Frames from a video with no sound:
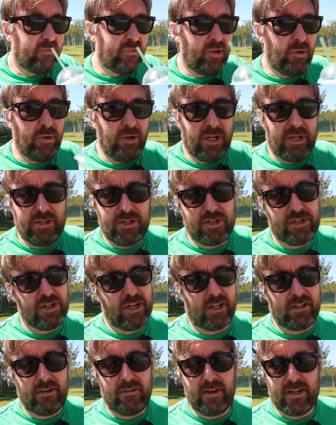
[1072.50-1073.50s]
Or you could just
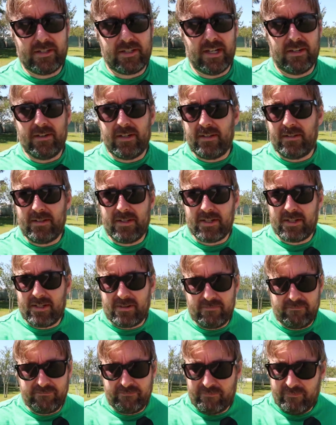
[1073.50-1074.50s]
chug the rest of it and just,
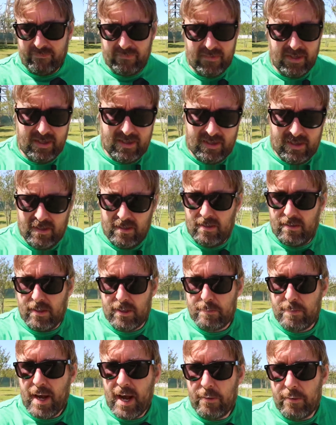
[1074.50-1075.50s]

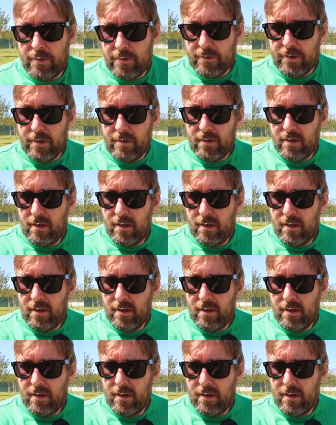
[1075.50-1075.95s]
just power through.